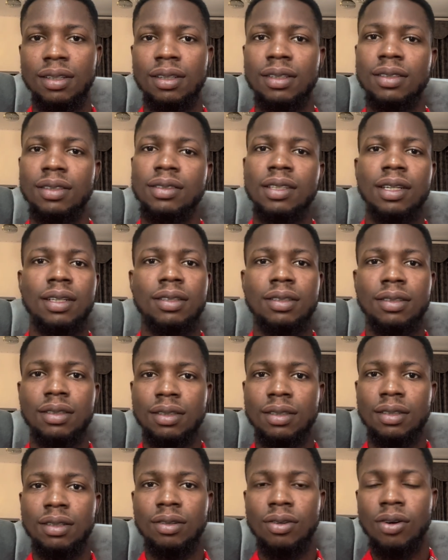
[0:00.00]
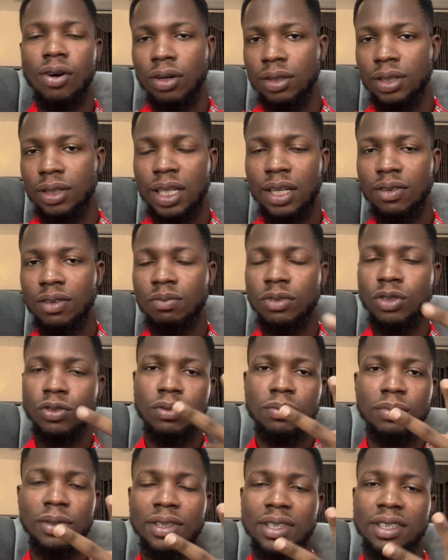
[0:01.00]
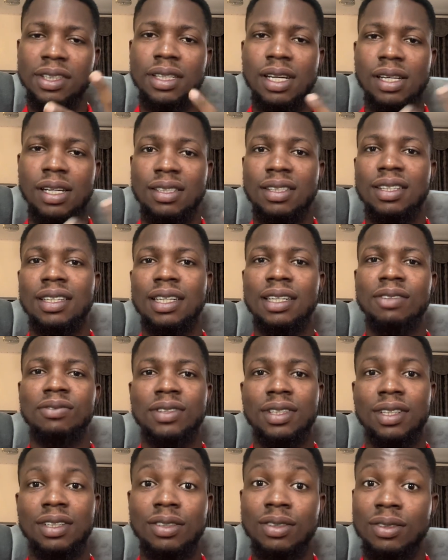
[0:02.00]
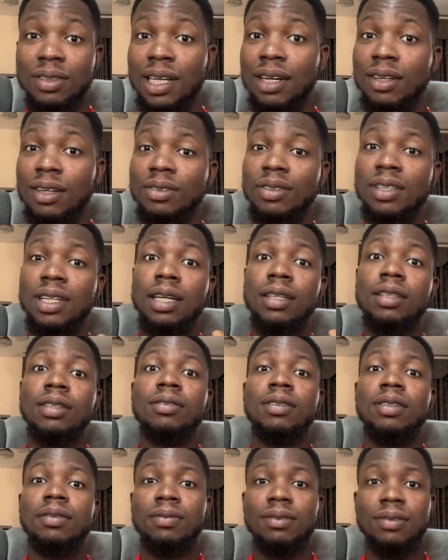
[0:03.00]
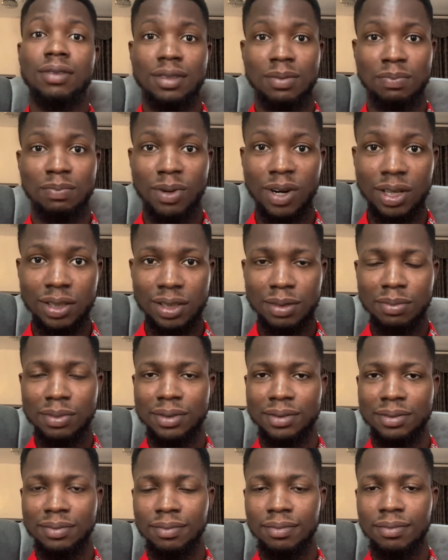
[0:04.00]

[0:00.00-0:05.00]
He said God gave him two bodies as a gift. So that was when I knew it was possible.